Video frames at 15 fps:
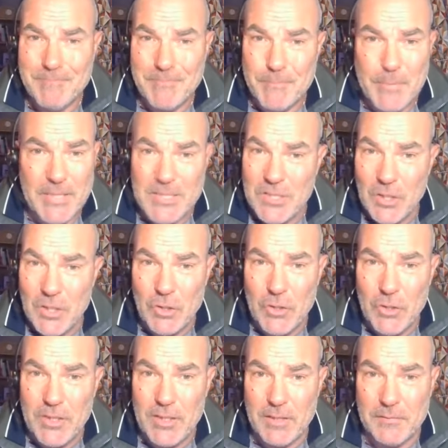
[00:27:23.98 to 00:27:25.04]
But it's not
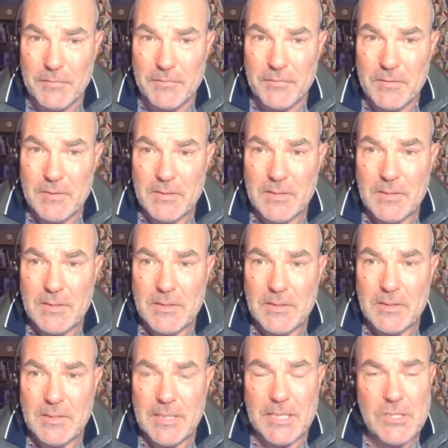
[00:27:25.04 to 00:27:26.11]
good enough.
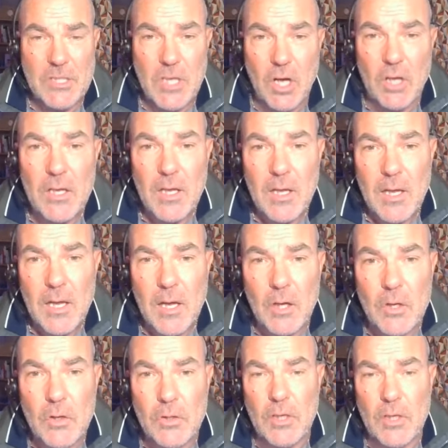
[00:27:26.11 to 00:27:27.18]
It's not a
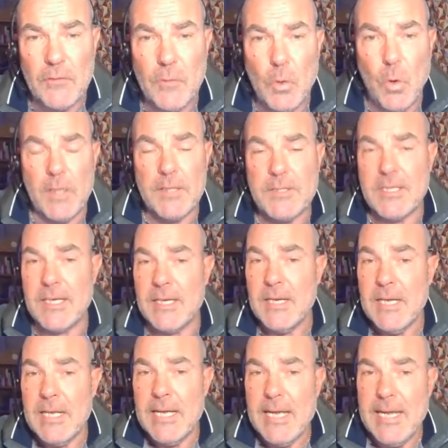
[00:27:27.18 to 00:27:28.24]
good enough quality.
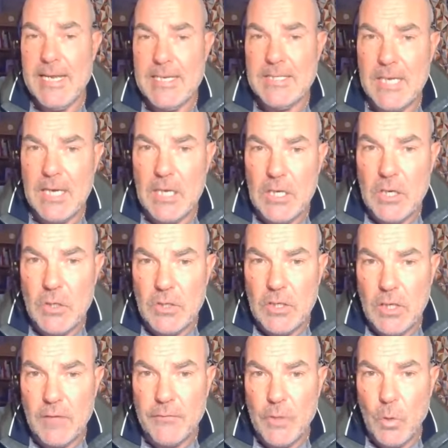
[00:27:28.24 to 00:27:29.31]
Is it a good
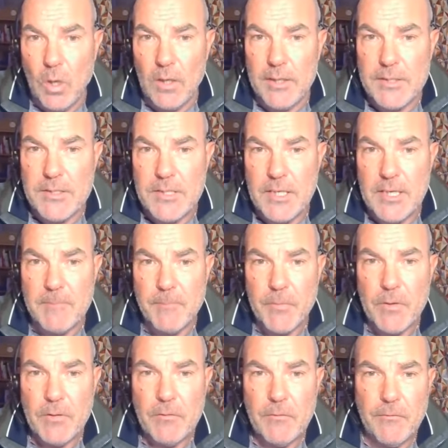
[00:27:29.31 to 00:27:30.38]
enough quality
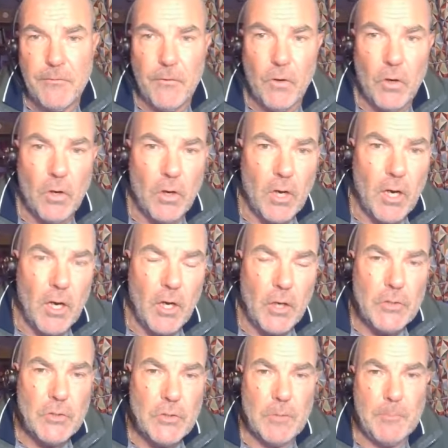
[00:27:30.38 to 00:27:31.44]
for
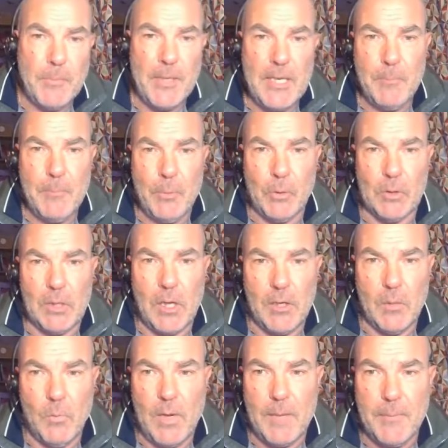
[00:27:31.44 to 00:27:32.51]
100 people on
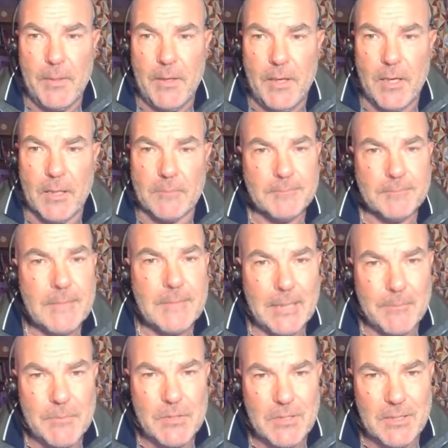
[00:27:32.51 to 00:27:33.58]
a webinar?
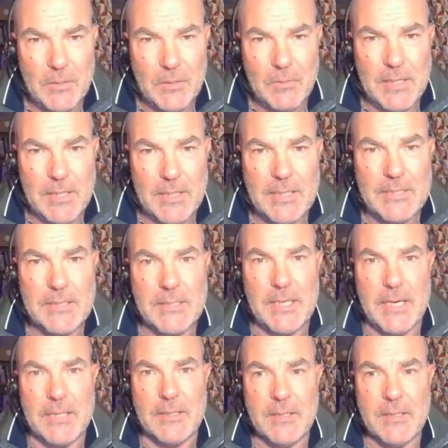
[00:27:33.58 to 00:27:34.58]
Absolutely, he said.